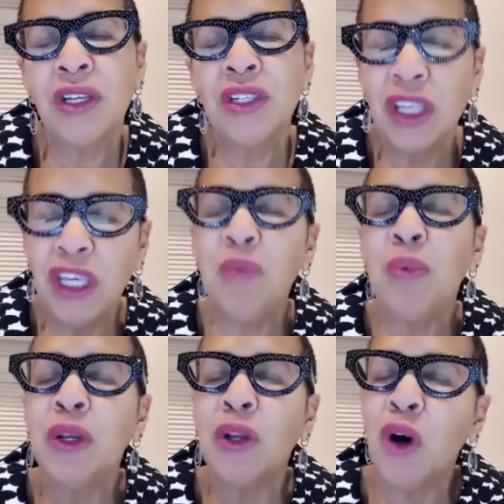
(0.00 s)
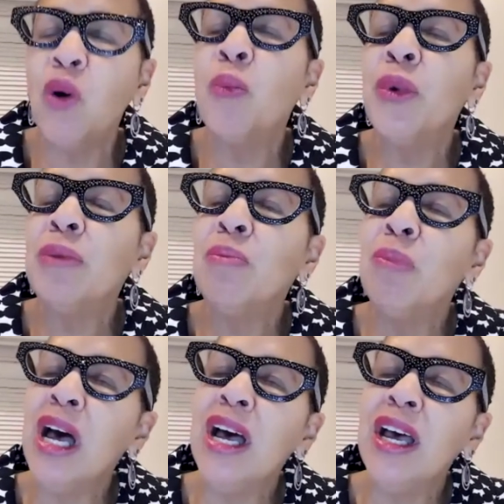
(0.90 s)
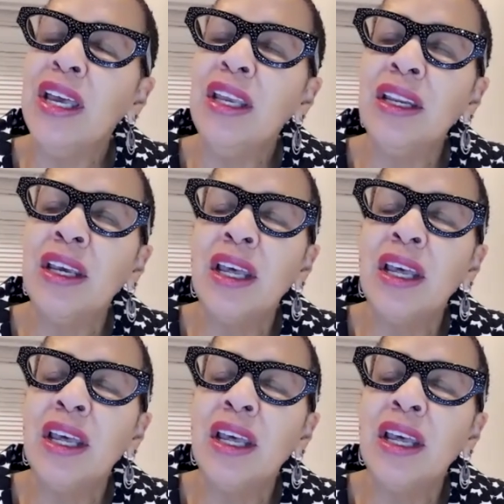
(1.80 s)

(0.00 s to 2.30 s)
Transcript: to keep an open mind